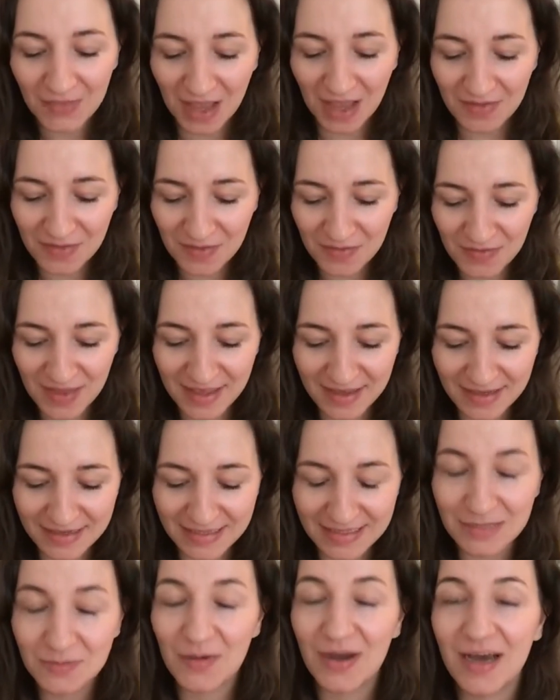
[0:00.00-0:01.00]
And the thing
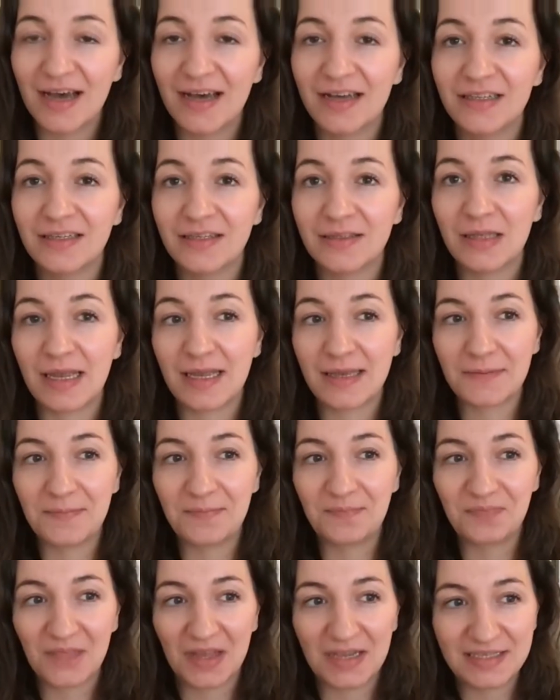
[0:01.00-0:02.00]
is as well, like
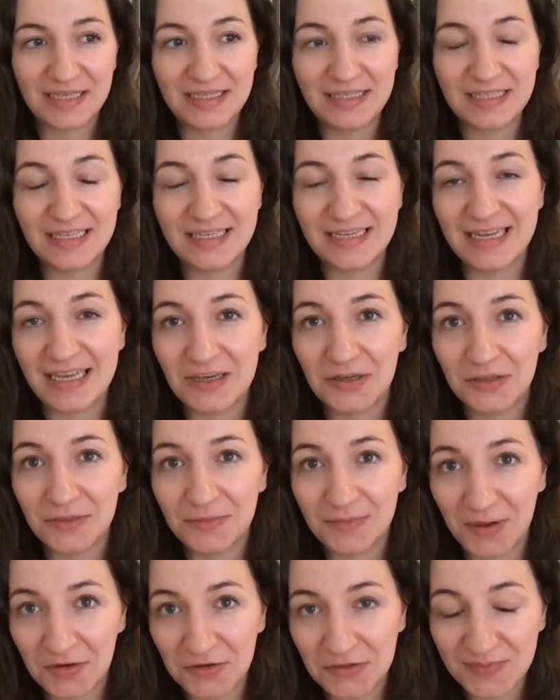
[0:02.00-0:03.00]
I said to
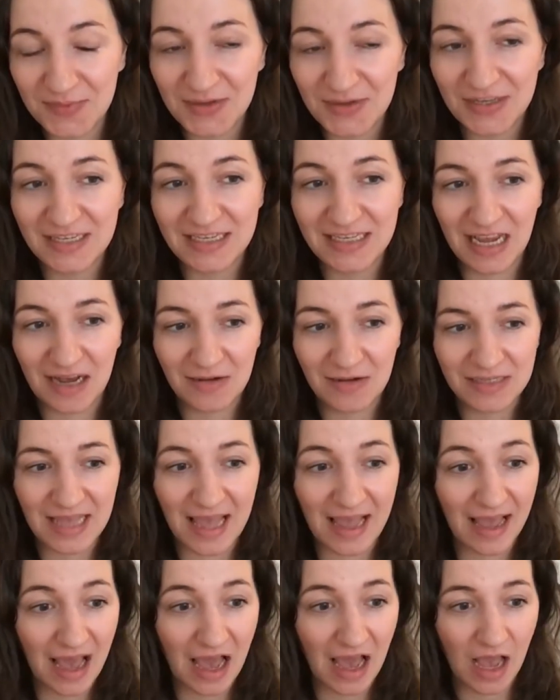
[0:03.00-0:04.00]
Neil, my husband, I was
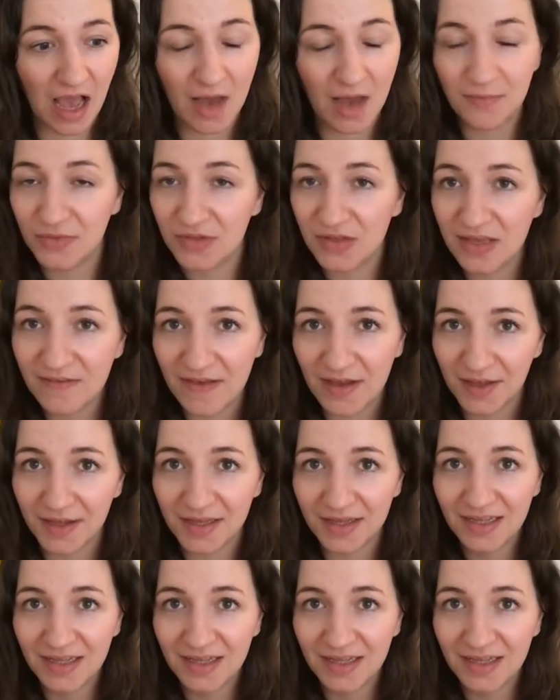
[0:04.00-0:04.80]
like, I can't believe it.